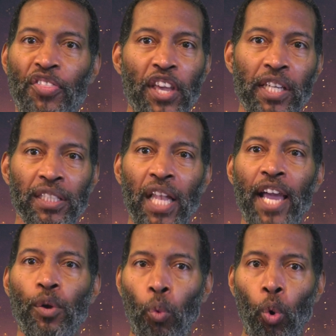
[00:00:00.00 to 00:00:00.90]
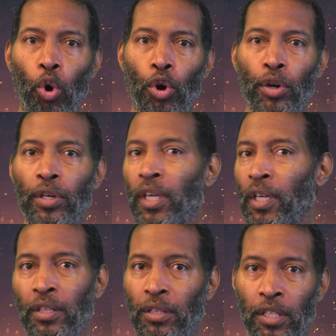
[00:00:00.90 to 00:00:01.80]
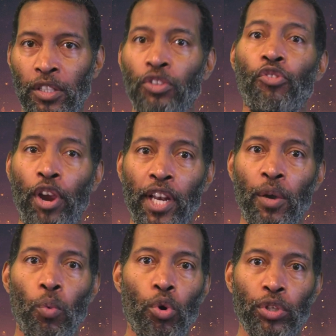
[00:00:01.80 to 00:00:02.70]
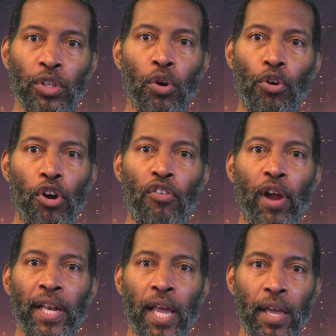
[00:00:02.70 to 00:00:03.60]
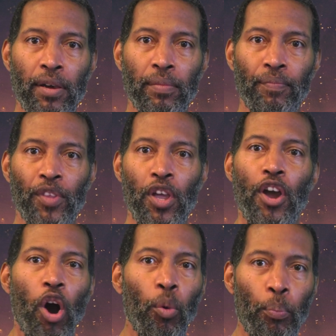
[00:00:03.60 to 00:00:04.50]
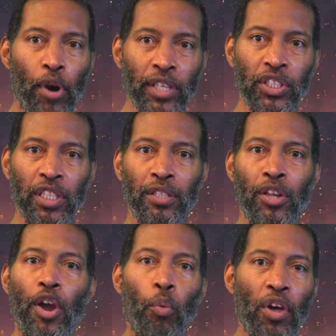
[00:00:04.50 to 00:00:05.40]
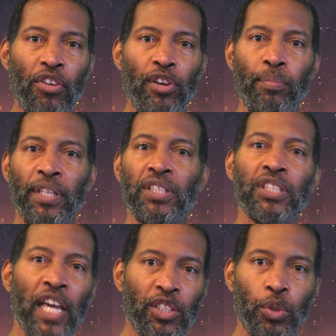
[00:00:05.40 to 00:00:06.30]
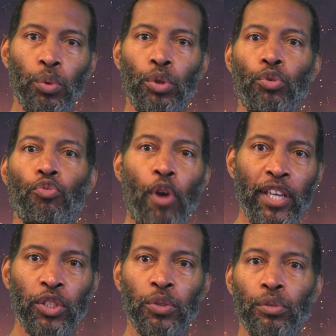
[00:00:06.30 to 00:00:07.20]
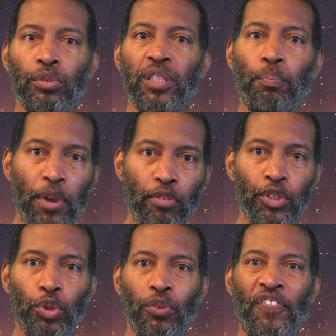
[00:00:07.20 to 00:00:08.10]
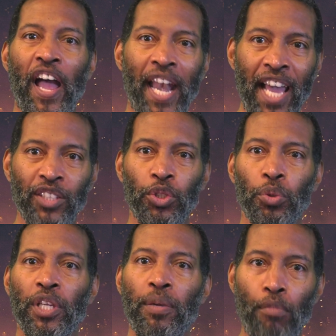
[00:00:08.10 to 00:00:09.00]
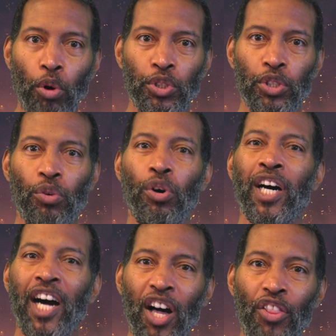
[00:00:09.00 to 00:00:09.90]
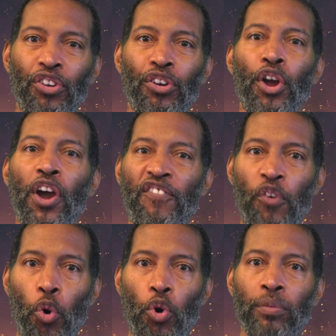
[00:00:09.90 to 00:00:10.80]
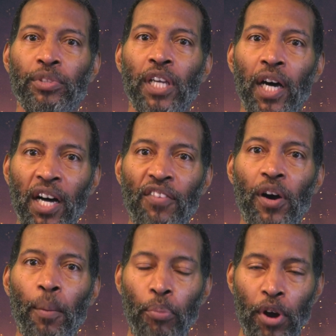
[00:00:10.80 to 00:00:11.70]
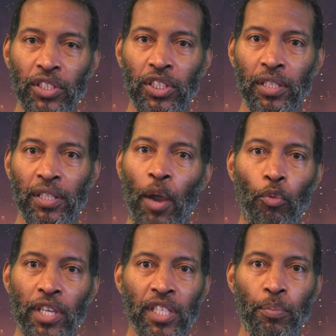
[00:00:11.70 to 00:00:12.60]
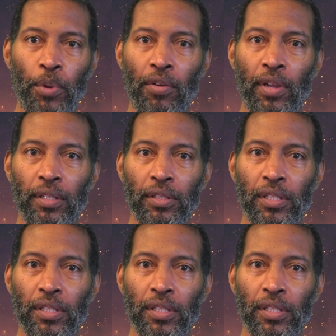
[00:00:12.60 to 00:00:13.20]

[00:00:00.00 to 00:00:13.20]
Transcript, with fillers: Things like war, the Ukrainian war is going on right now. Oppression, whether it be sexual, racial, spiritual, financial, emotional, or other forms of oppression that we experience.